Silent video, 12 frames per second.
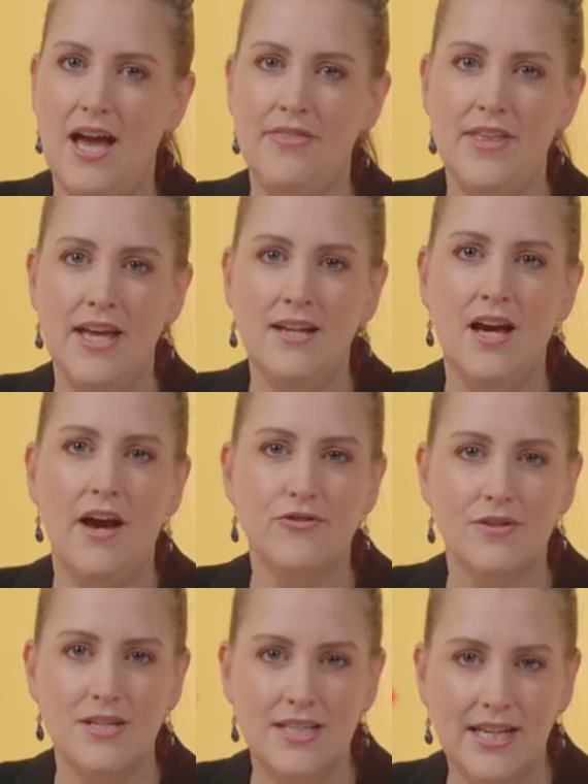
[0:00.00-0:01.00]
And then,
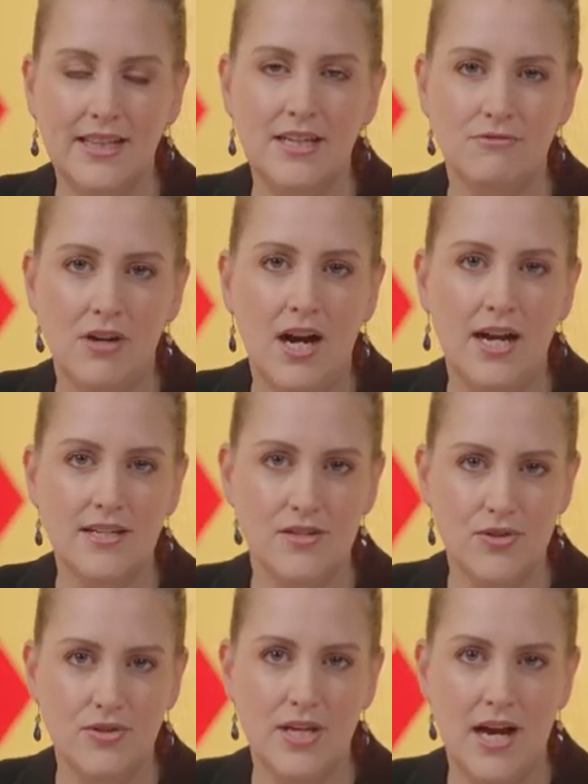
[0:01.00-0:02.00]
after a deadly riot
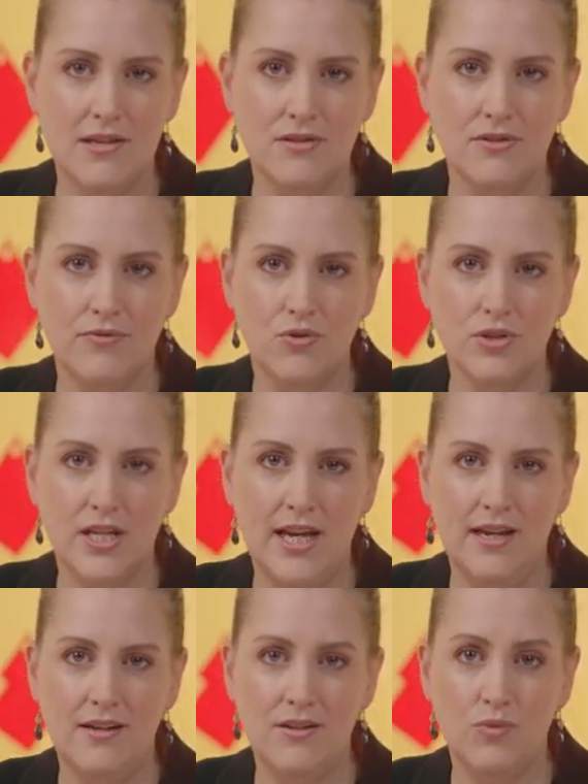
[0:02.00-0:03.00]
in
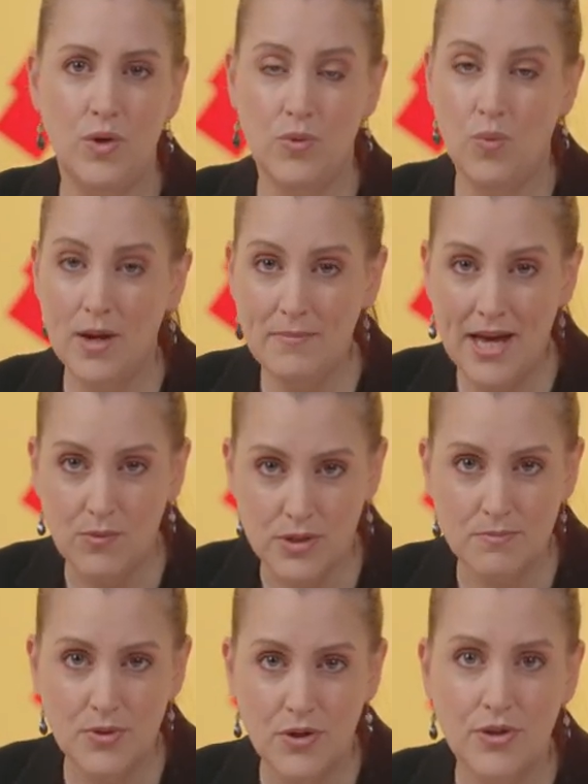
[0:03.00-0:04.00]
2014, when one man
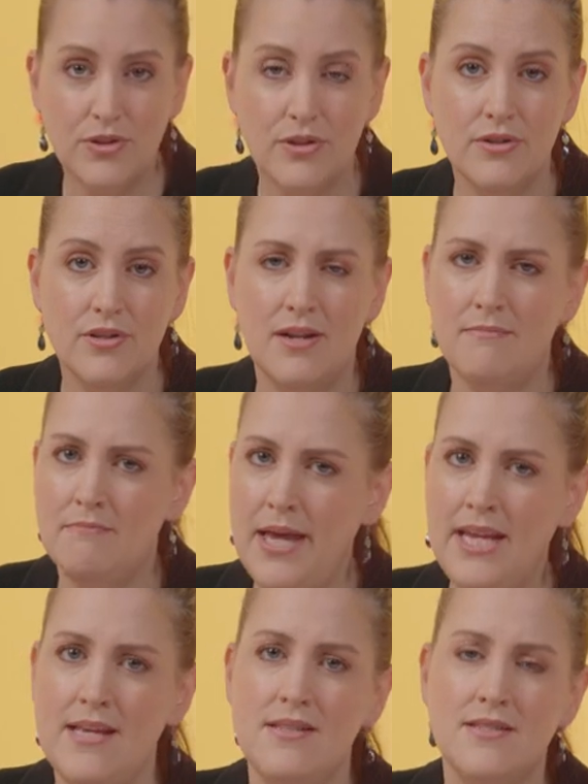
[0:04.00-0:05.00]
was murdered and
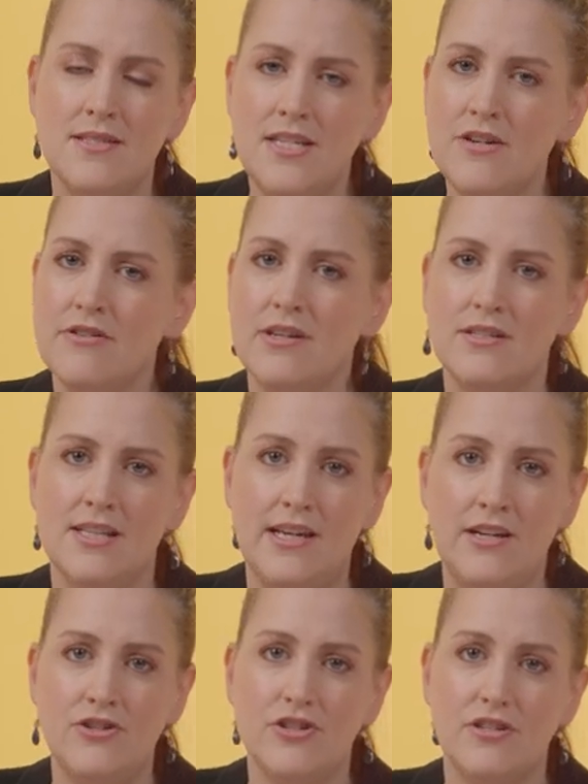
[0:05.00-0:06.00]
many seriously
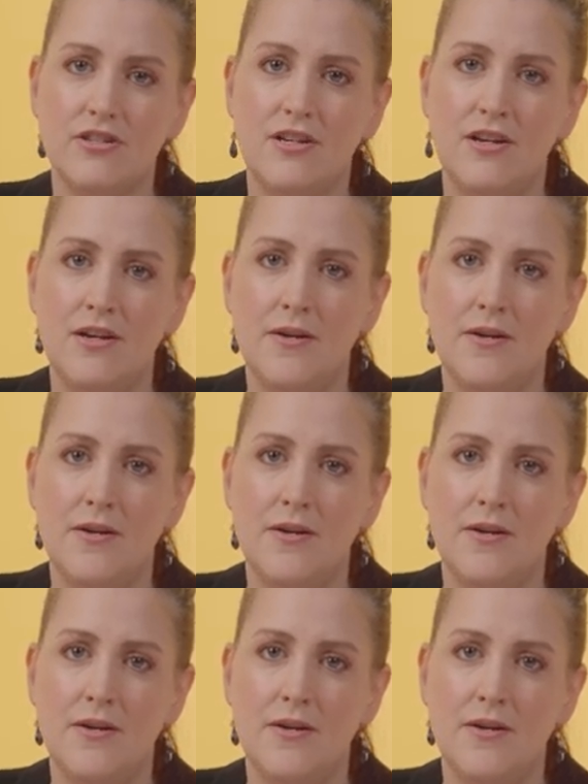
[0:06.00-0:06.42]
injured,